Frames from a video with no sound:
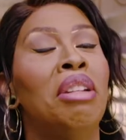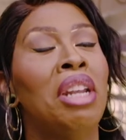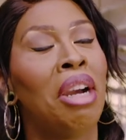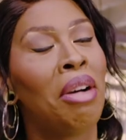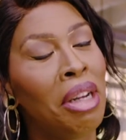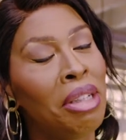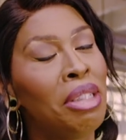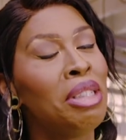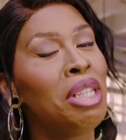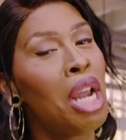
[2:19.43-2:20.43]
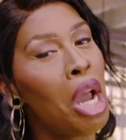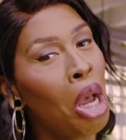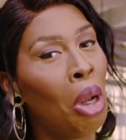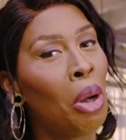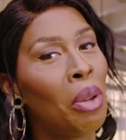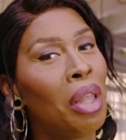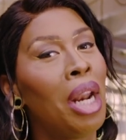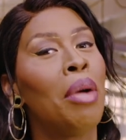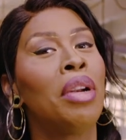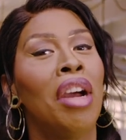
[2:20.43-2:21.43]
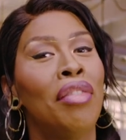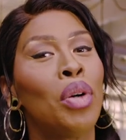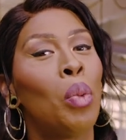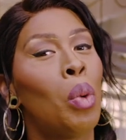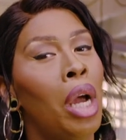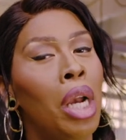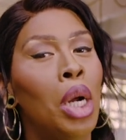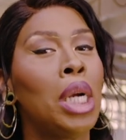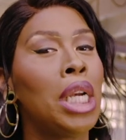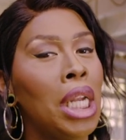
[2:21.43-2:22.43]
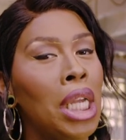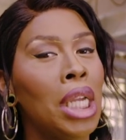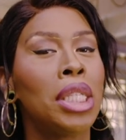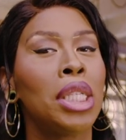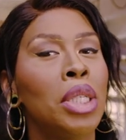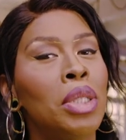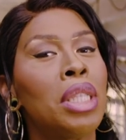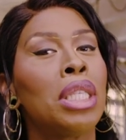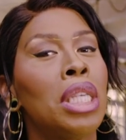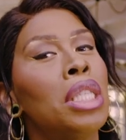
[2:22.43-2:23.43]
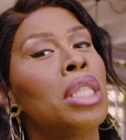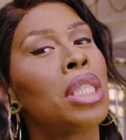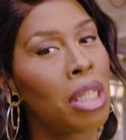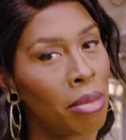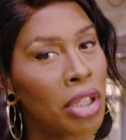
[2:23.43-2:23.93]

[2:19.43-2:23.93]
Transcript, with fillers: Now, I didn't know that I would ever want or need to use the CNC